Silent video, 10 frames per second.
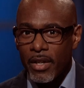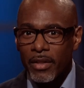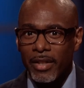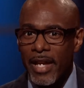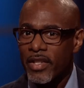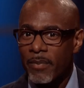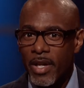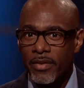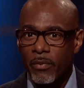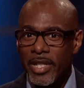last
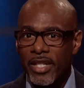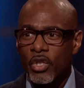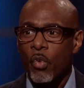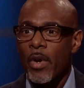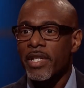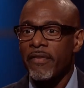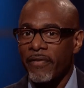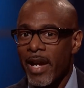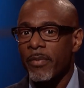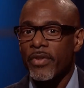month we did
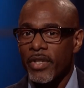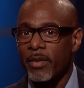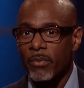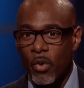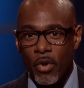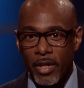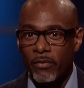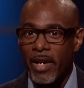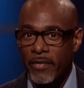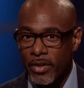25% more in
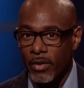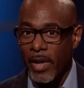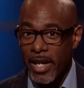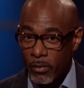revenue and